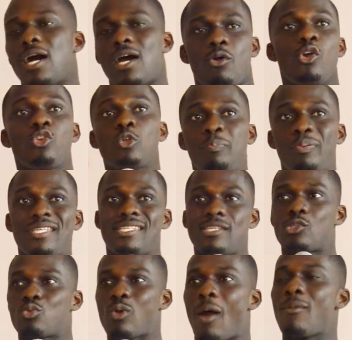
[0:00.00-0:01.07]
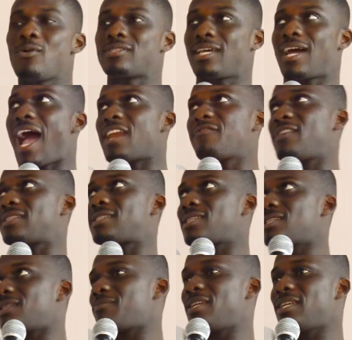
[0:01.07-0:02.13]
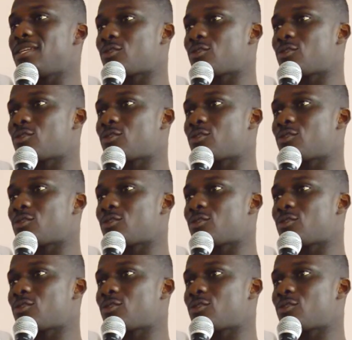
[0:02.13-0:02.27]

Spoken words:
Who should be so I the adverts we